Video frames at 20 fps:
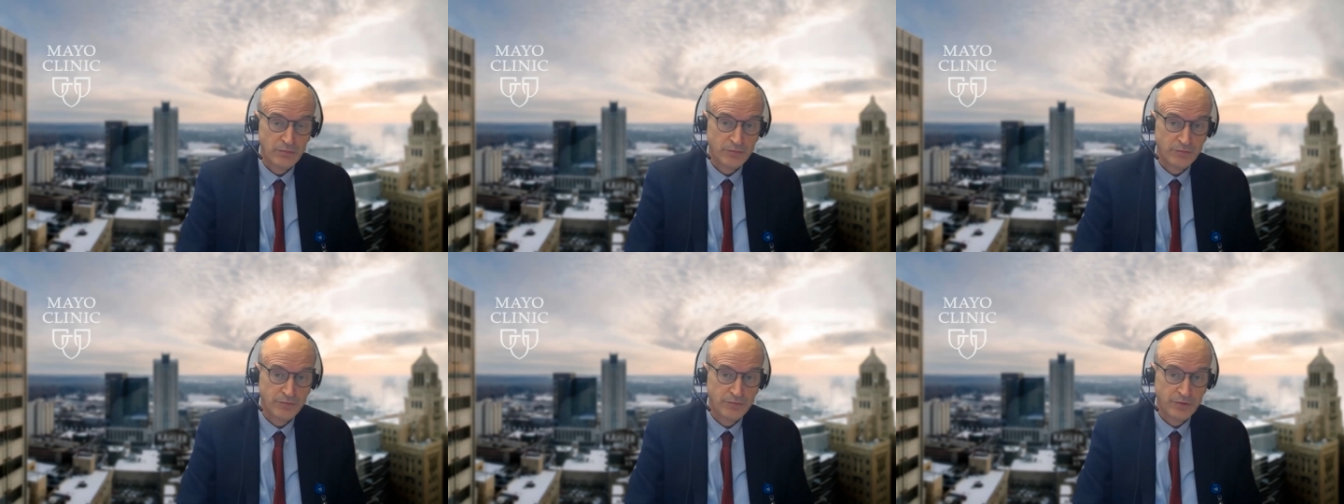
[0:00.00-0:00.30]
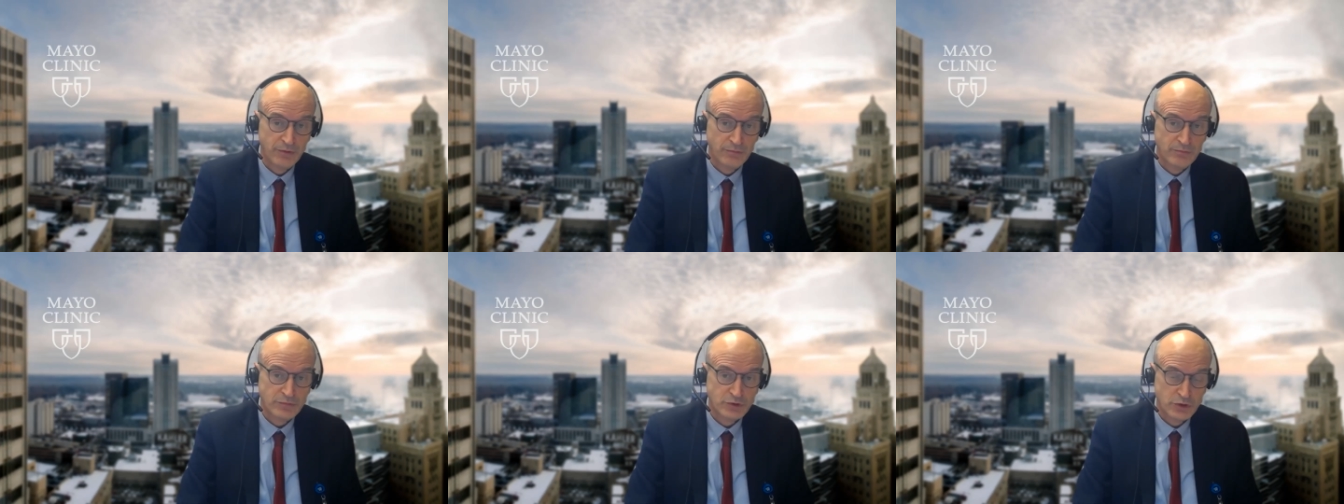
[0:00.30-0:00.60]

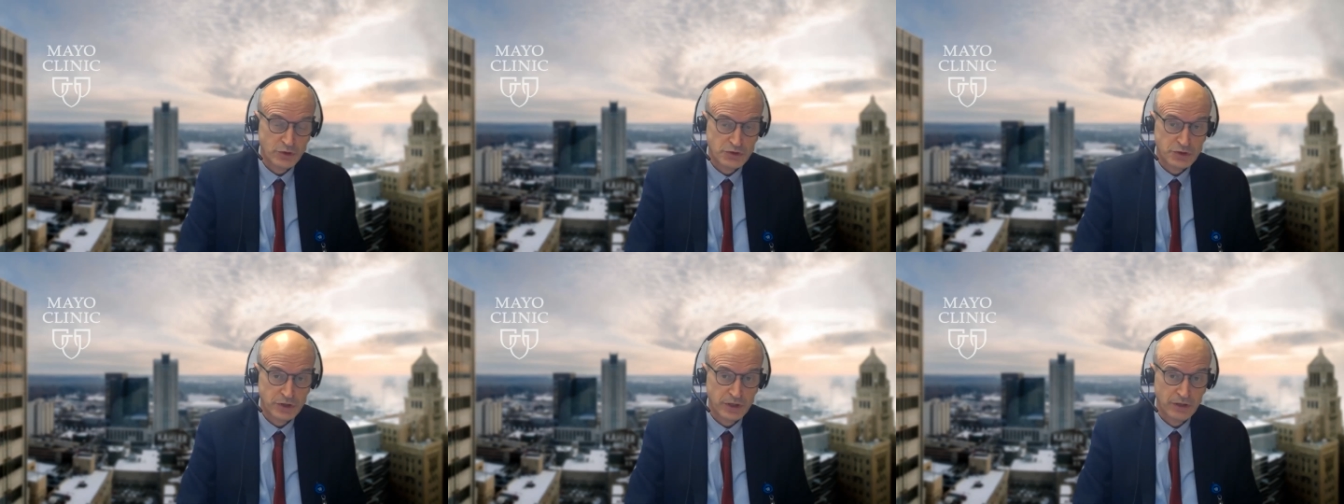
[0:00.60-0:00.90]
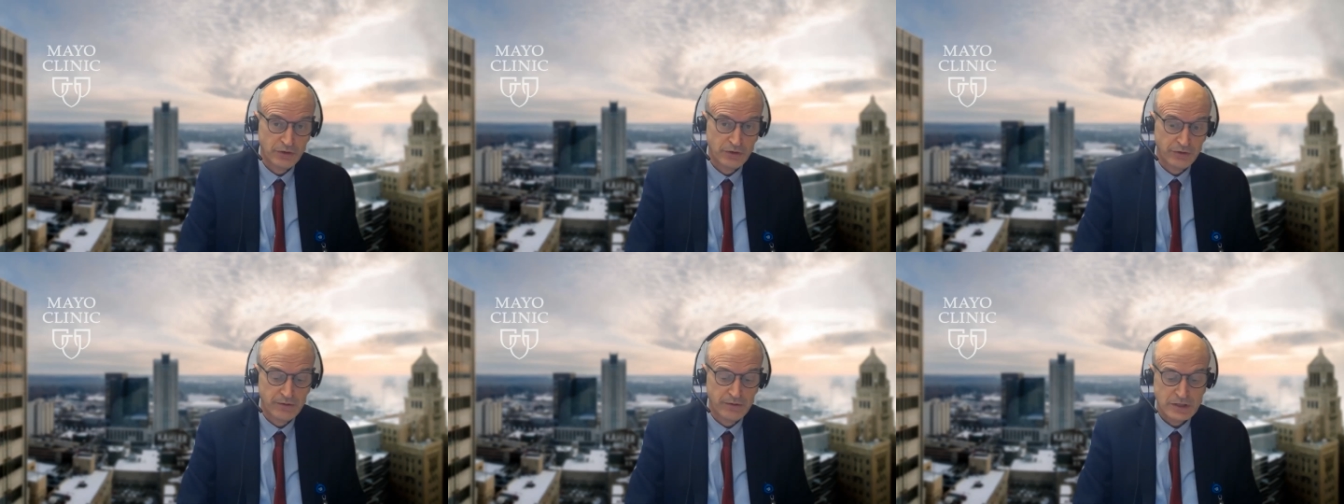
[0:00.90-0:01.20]
from
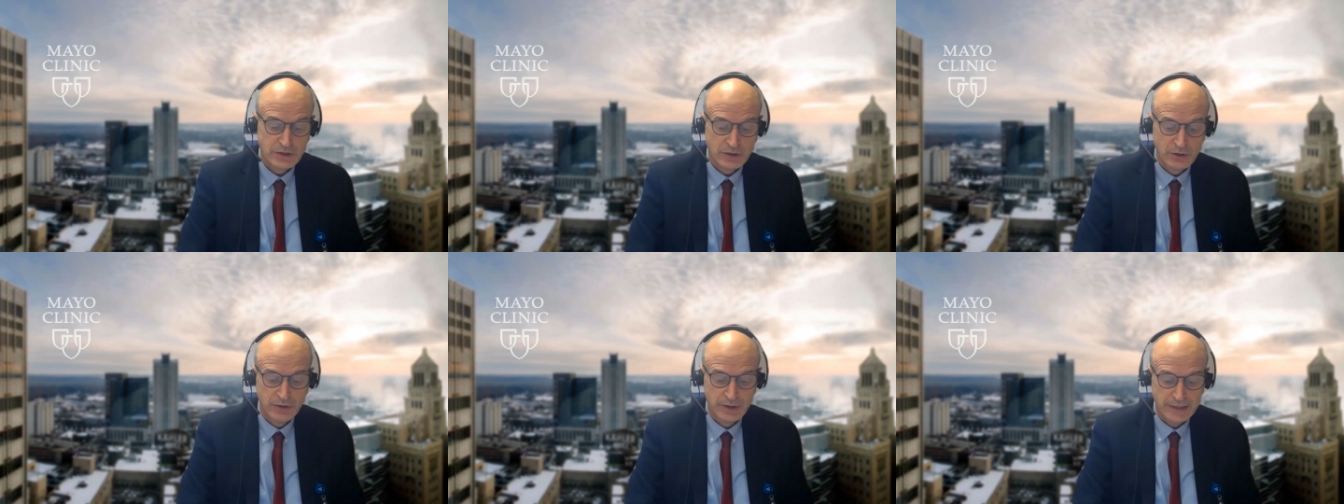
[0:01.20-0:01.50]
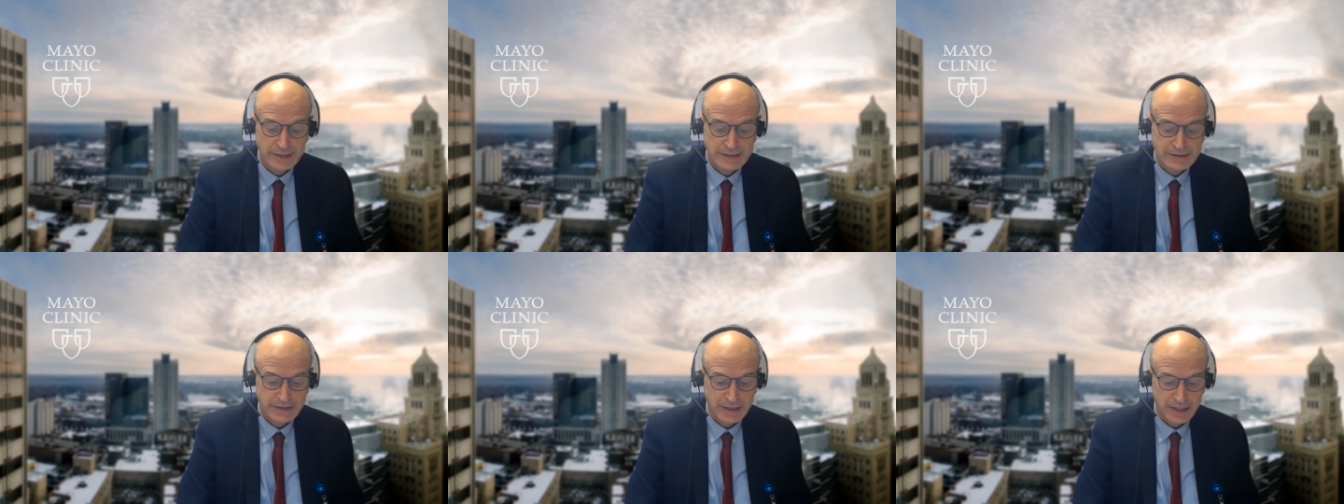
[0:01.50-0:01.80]
surgical
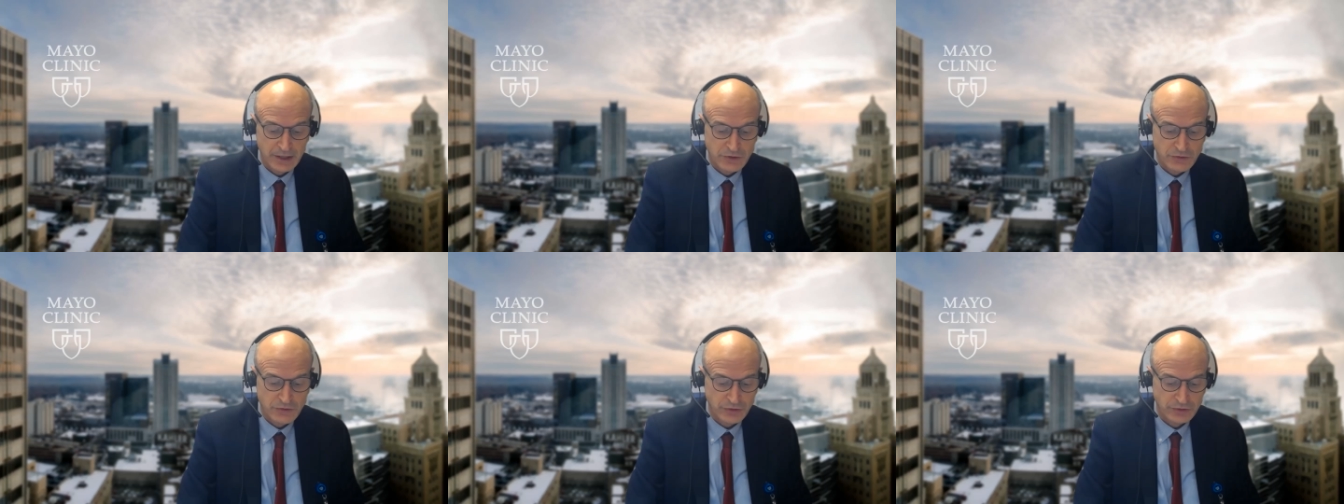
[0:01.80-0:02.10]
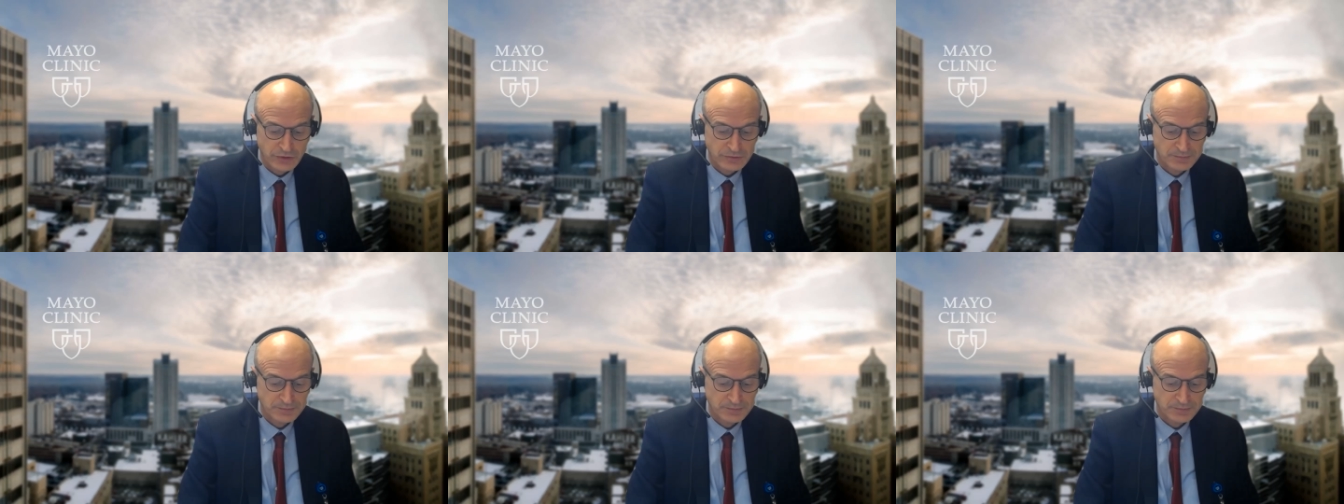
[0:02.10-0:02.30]
revascularization.